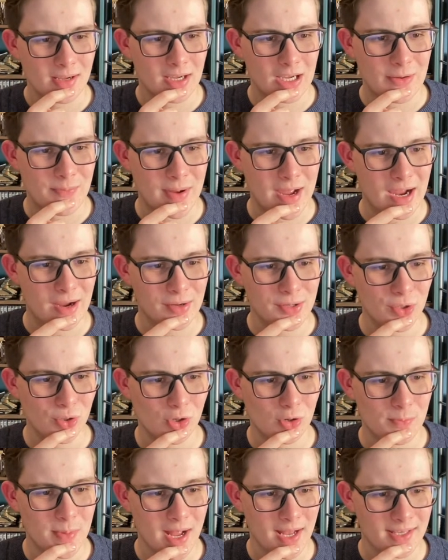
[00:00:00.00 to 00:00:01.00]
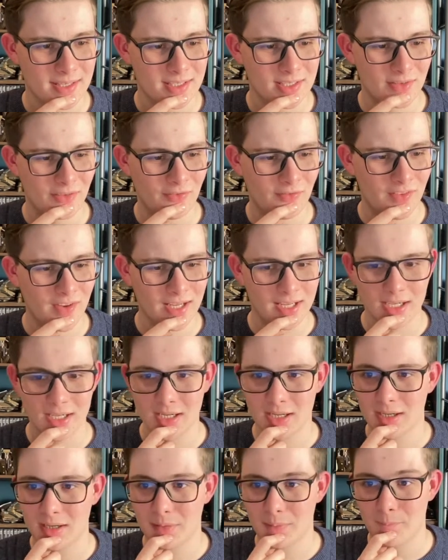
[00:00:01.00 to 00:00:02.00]
about your best
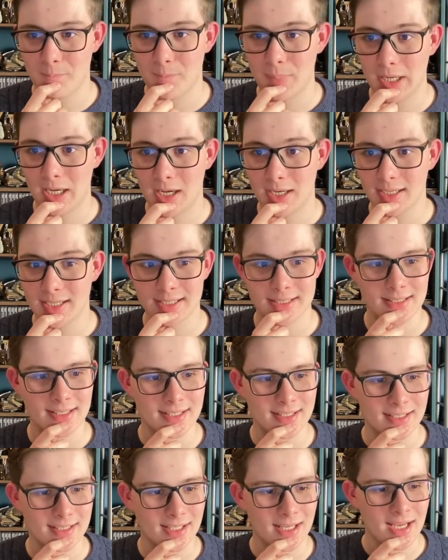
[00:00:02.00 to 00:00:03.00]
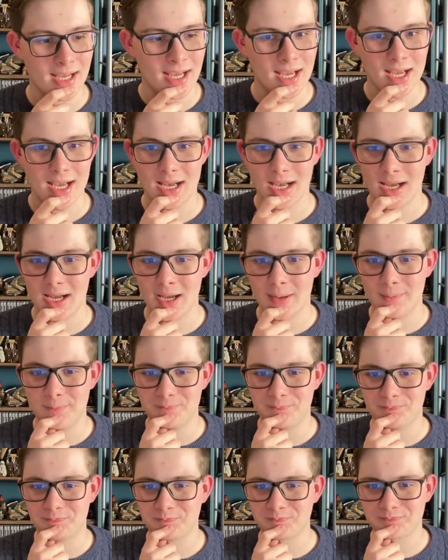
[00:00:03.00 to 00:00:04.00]
figure bargains.
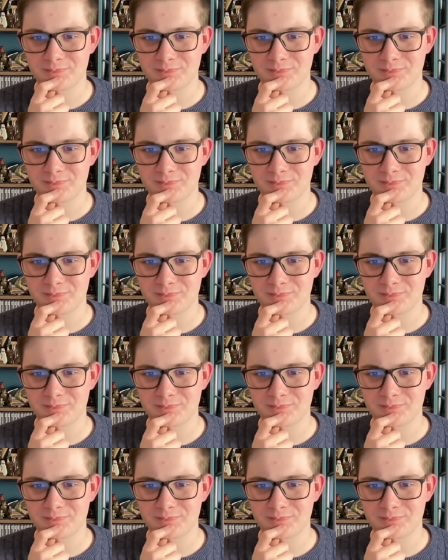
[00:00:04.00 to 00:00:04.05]
Um,